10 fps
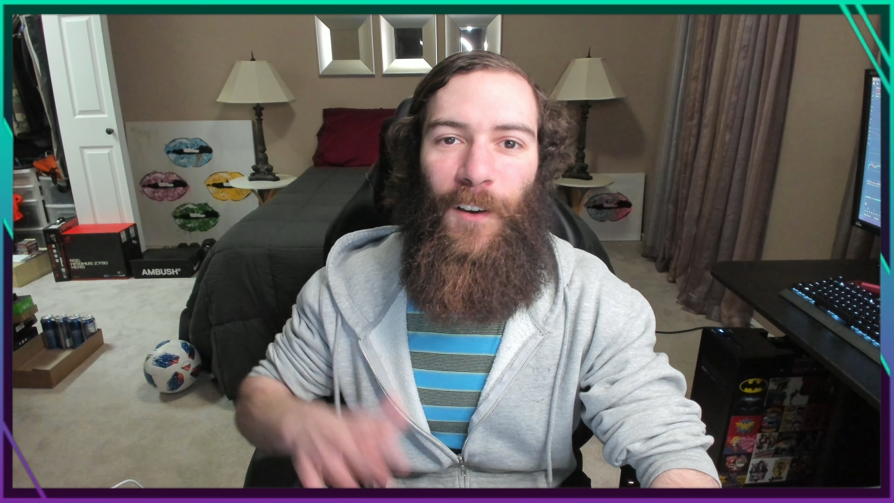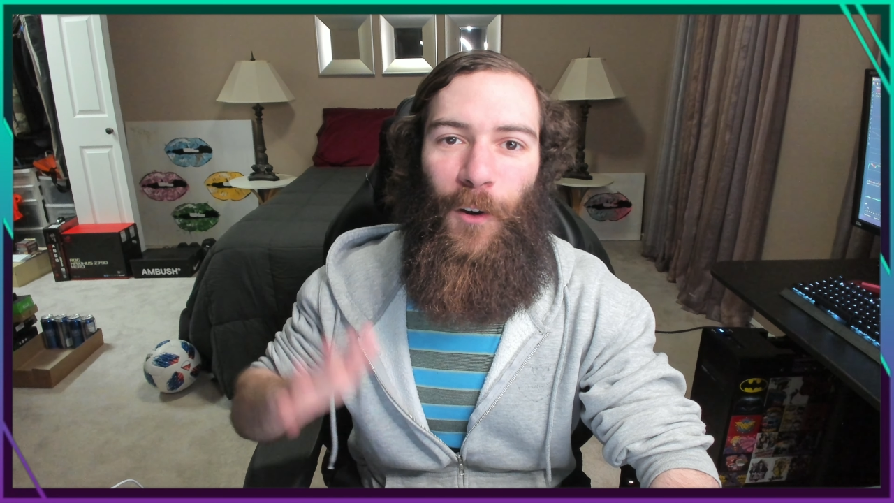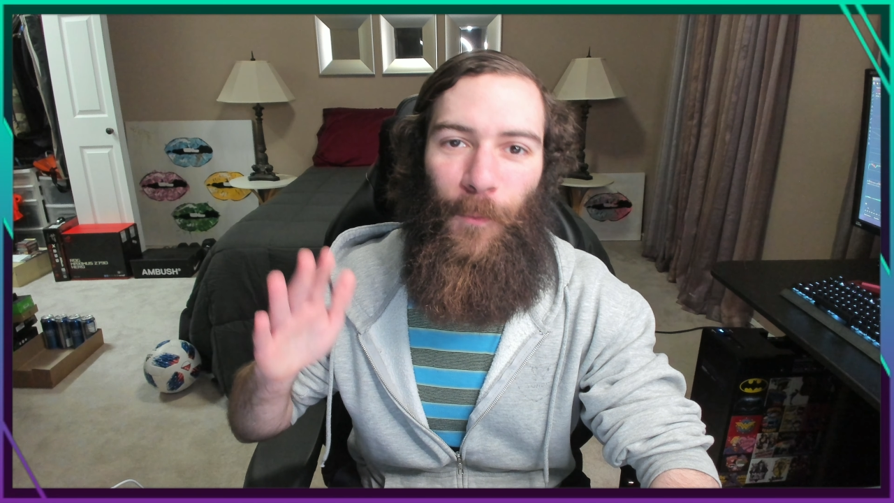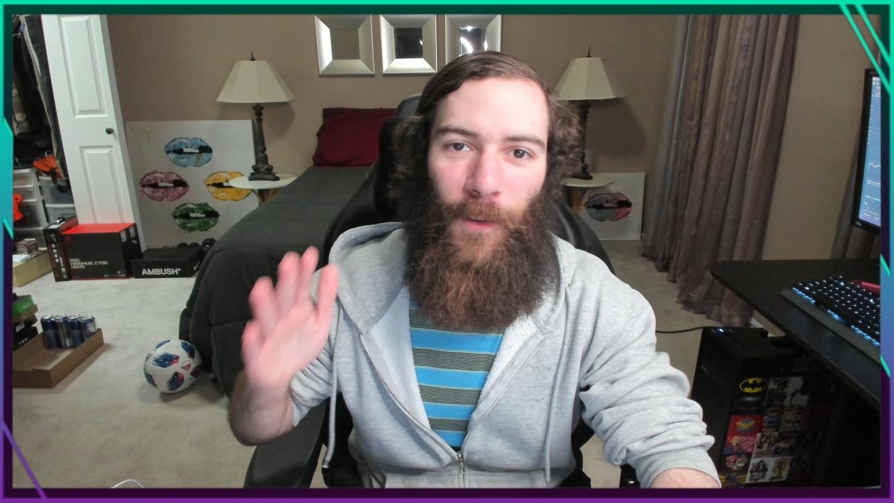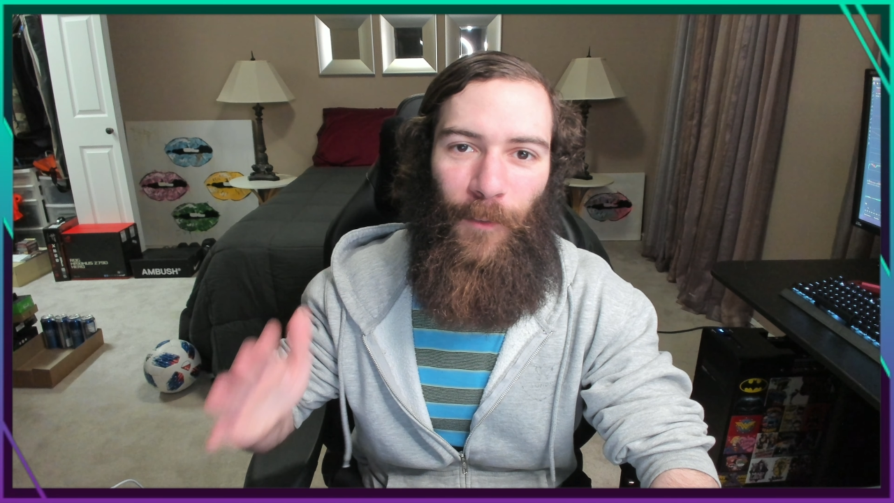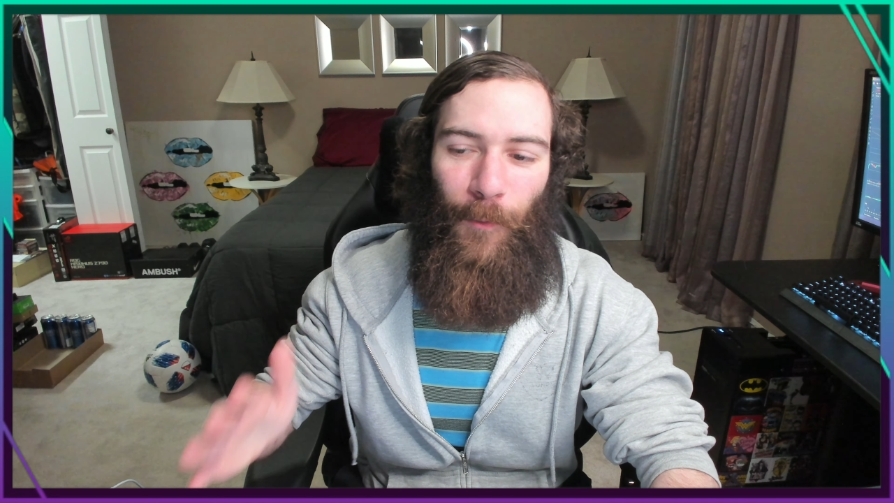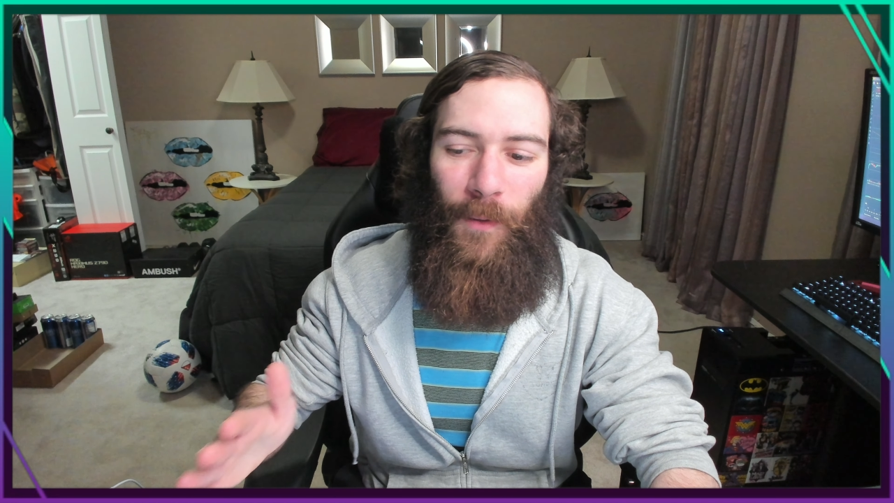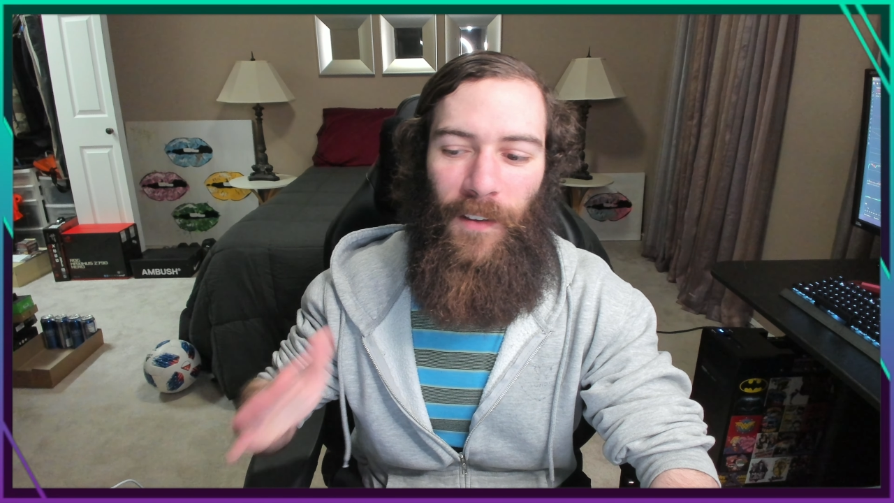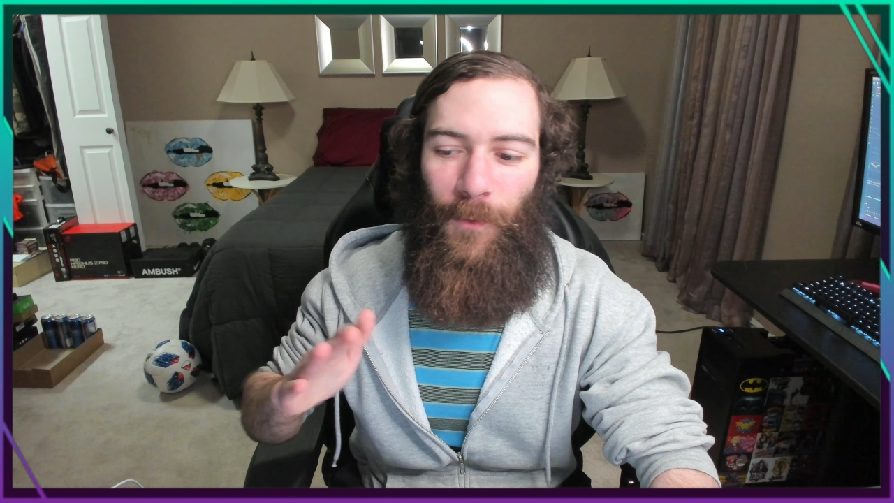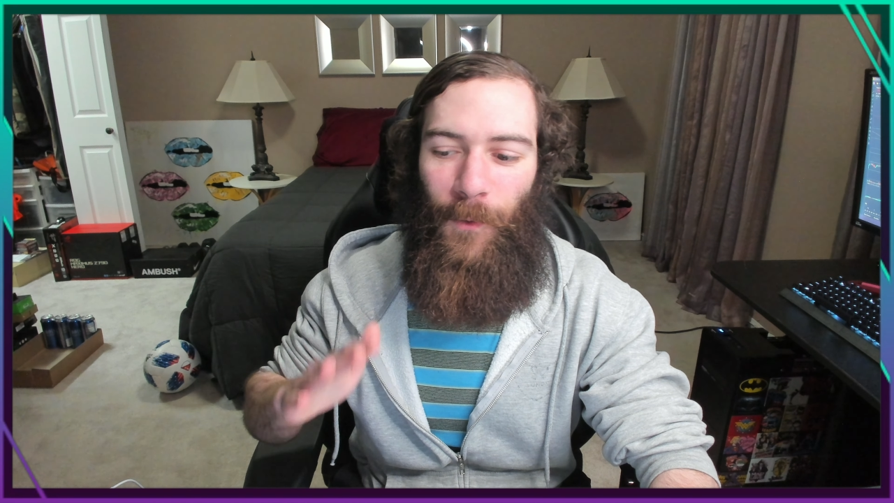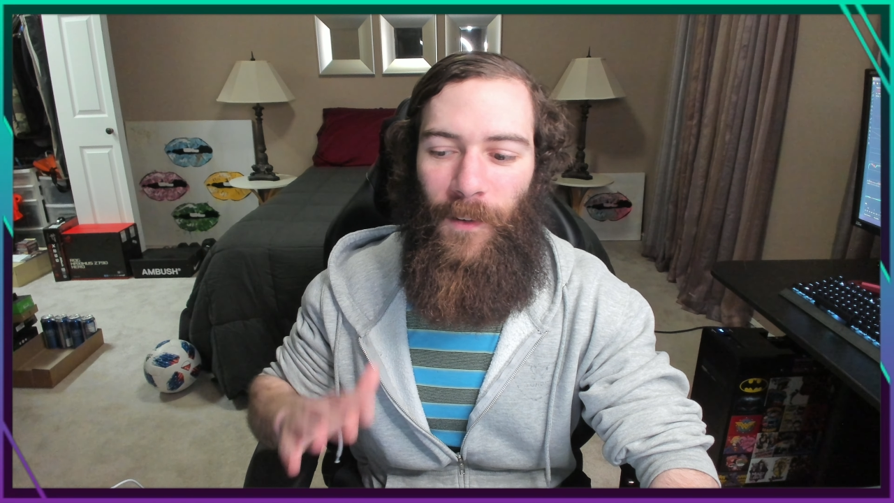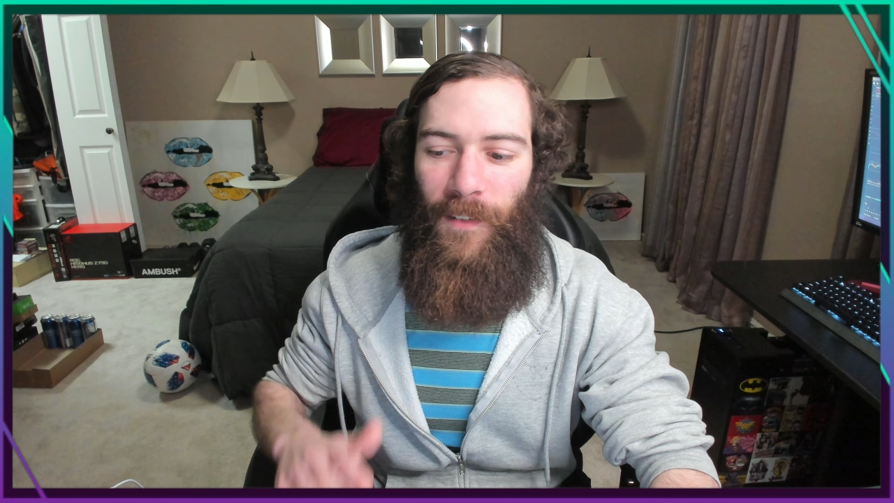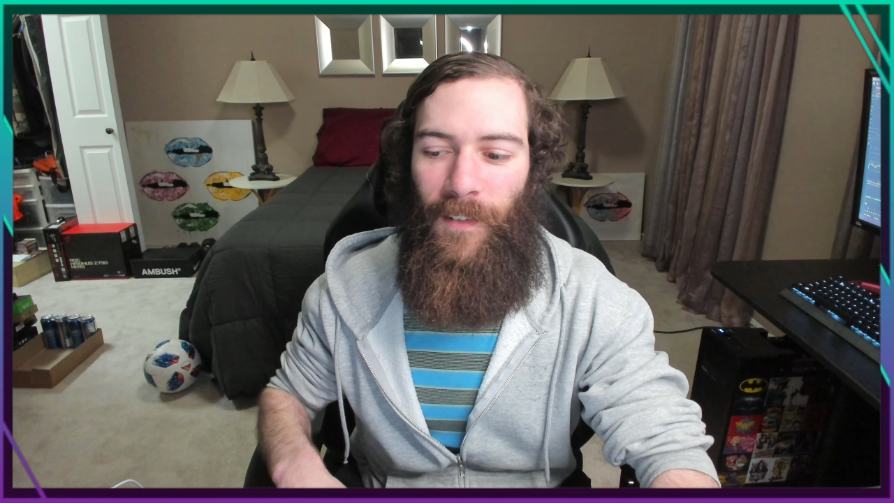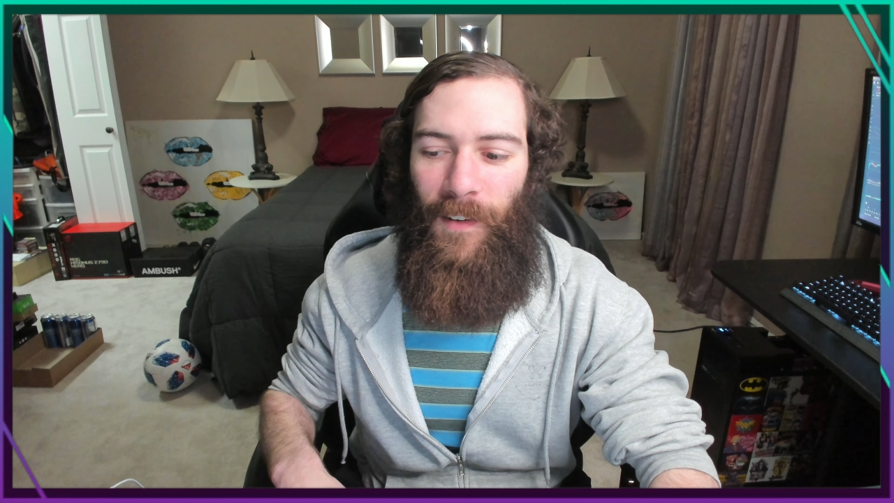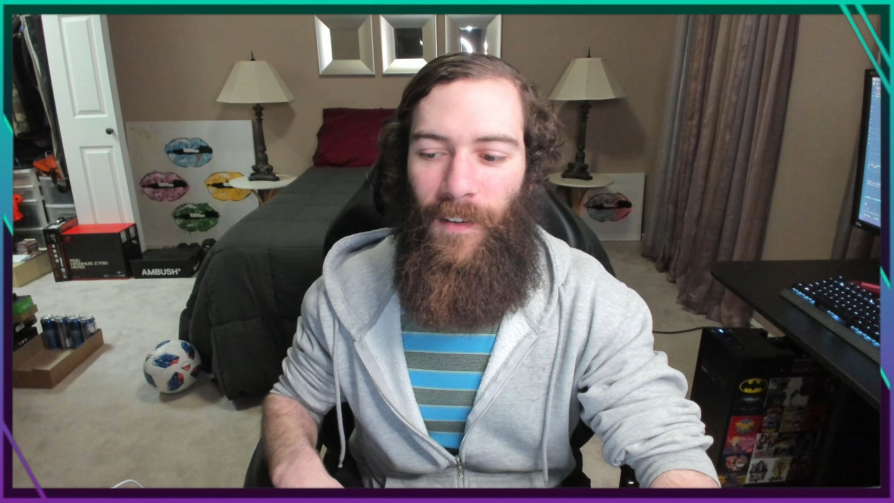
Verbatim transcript: Hope you have a blessed one.